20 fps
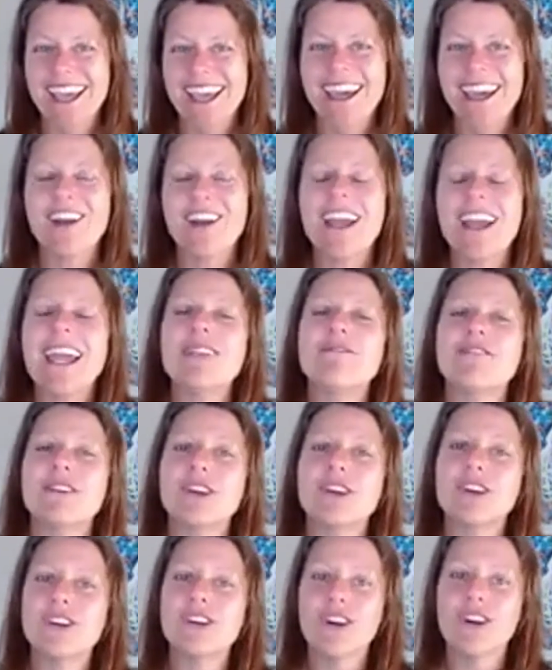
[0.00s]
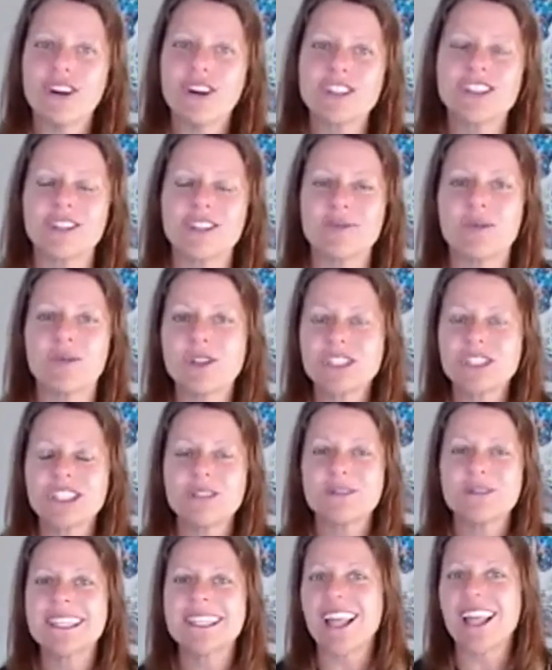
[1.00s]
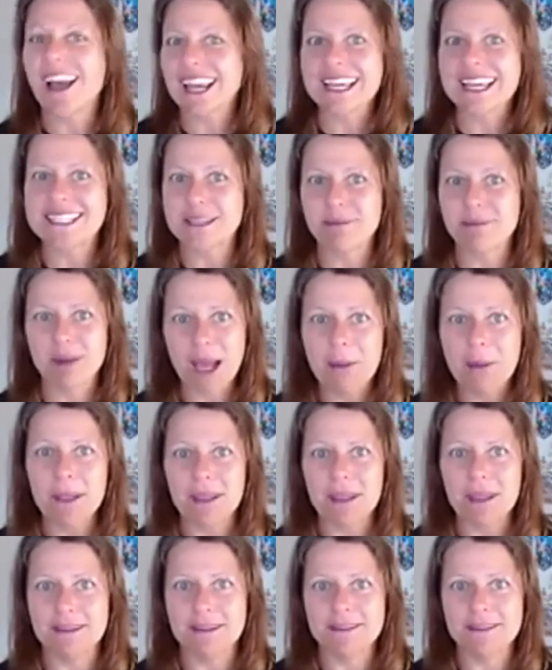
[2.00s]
And I had forgotten what she was like as a puppy.